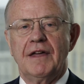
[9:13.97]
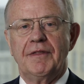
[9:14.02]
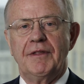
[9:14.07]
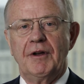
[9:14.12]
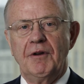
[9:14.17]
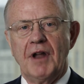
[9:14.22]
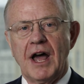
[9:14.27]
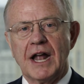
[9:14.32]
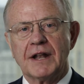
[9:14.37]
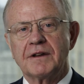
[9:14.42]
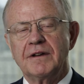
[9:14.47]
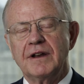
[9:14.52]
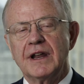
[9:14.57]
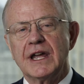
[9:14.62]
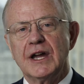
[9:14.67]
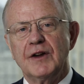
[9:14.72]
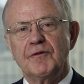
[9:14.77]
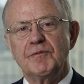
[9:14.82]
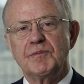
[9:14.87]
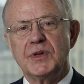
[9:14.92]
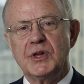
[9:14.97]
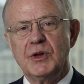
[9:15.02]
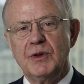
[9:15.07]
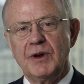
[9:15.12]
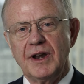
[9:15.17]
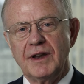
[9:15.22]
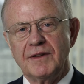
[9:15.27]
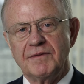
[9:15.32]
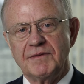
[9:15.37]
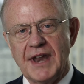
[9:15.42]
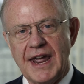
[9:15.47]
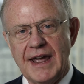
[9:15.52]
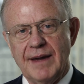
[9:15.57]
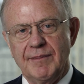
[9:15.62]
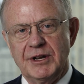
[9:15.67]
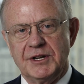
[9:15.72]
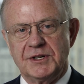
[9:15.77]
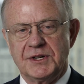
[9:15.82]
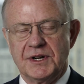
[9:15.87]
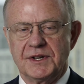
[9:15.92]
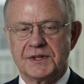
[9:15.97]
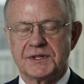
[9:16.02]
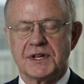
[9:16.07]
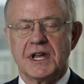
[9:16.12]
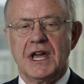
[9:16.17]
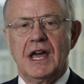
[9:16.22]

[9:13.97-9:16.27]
they're not going to have punitive damages.